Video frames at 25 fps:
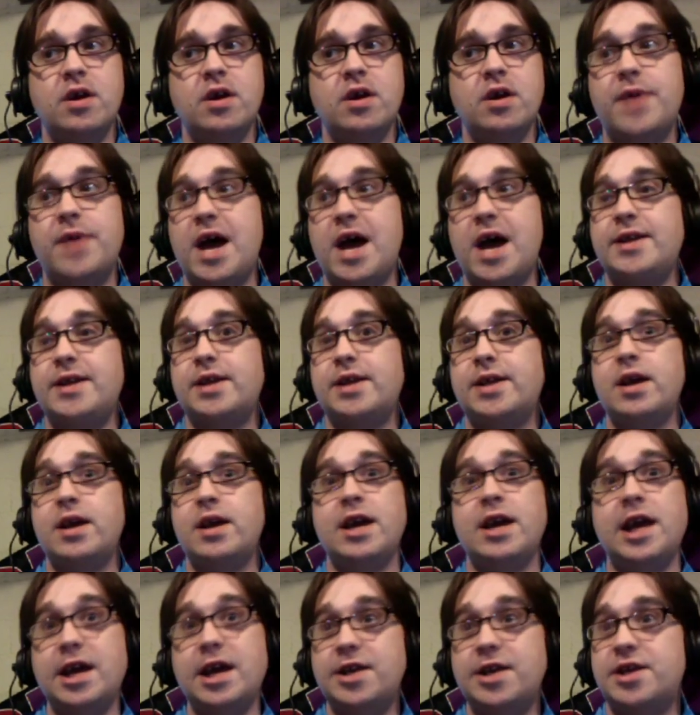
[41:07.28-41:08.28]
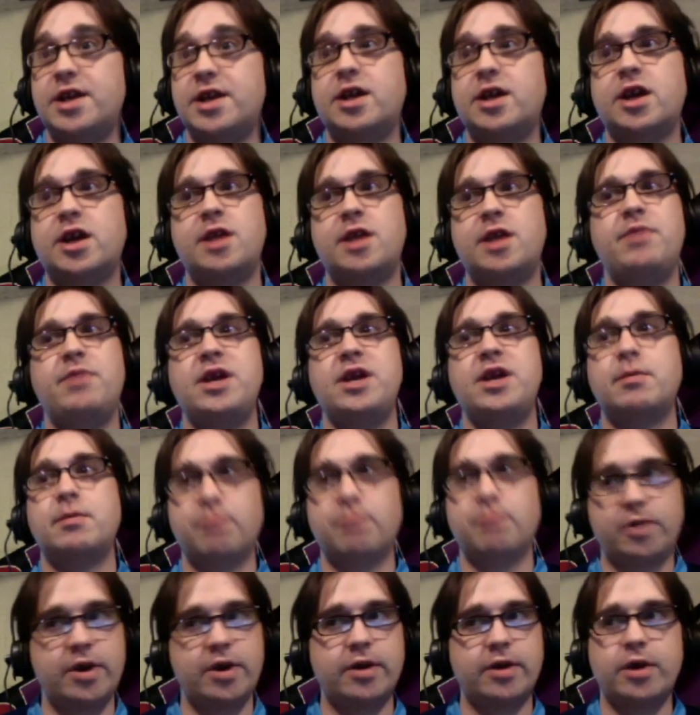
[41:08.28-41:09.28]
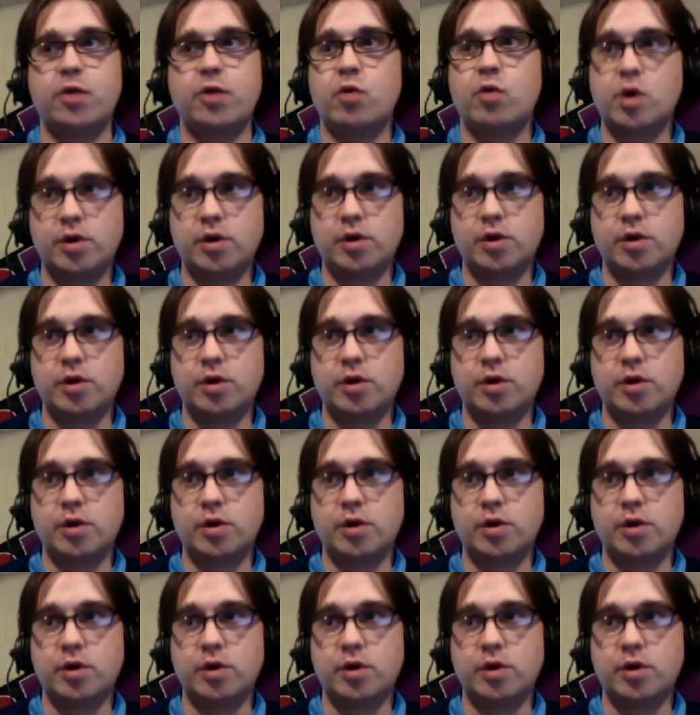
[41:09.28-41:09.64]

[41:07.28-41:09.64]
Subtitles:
That isn't going to be completely ruined.